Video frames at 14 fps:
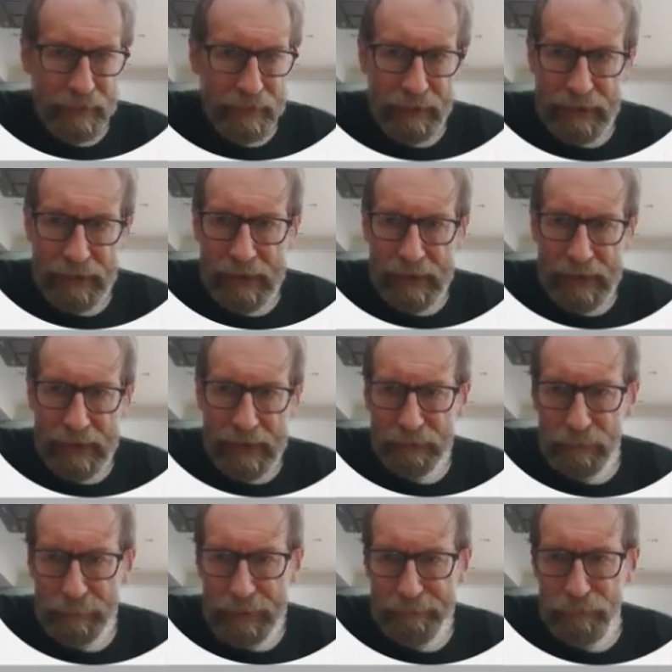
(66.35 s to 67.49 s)
So I've
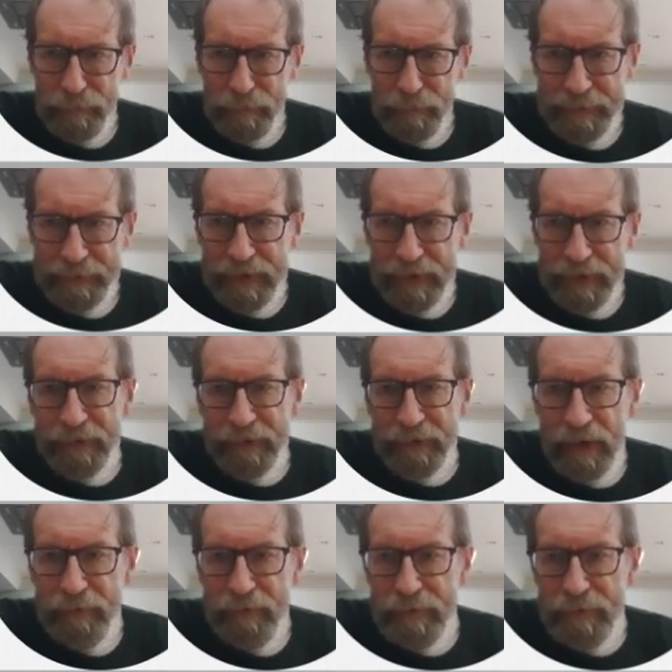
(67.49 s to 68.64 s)
got about 4 minutes.
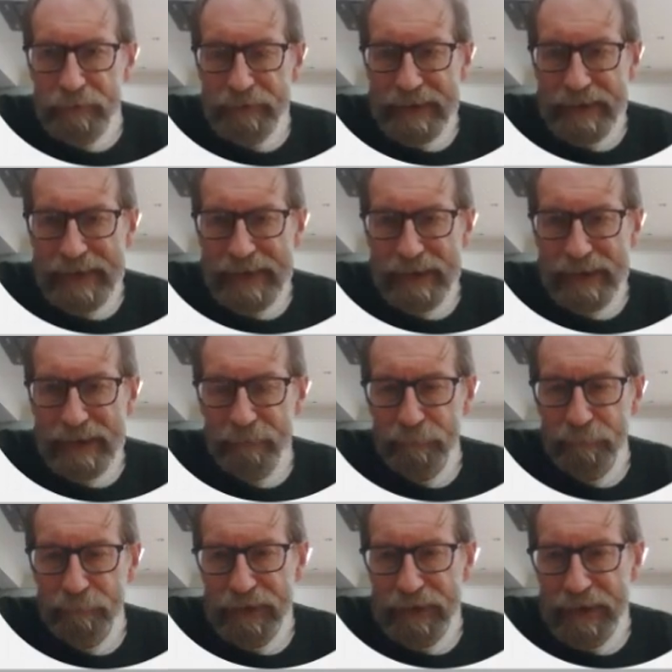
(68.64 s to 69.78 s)
So this is kind
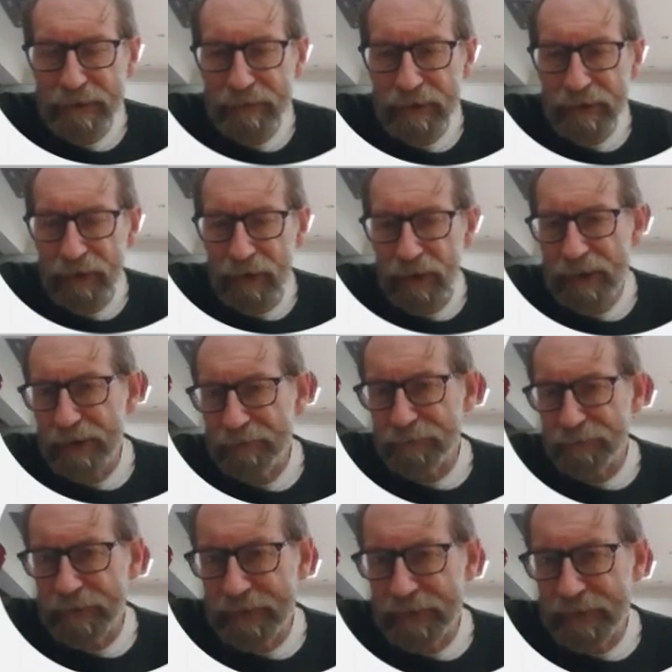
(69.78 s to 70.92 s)
of the area that I
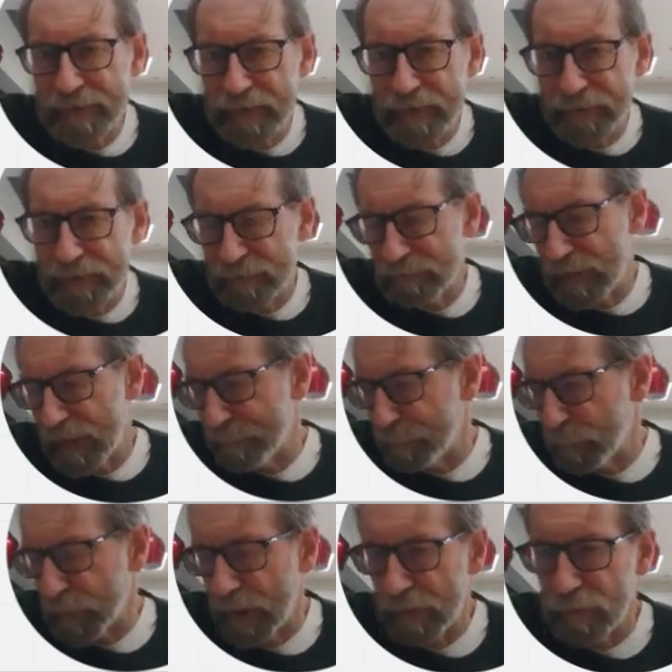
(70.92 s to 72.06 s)
cover in under
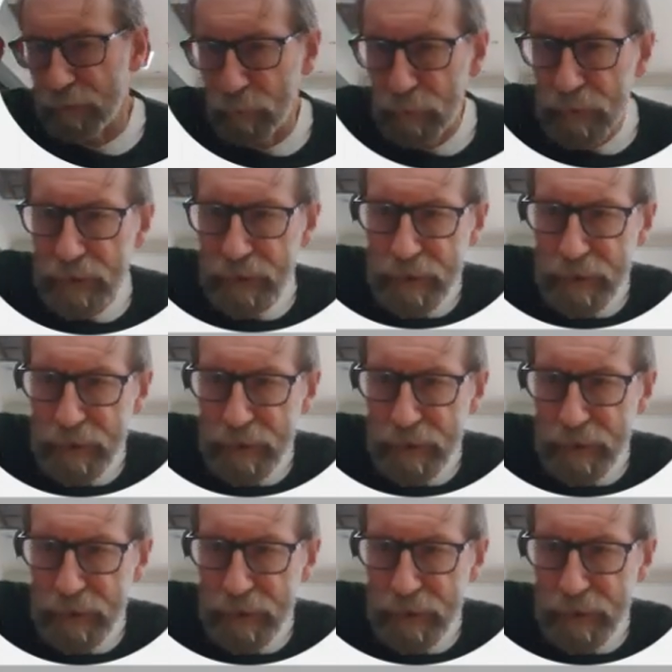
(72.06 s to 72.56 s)
what I call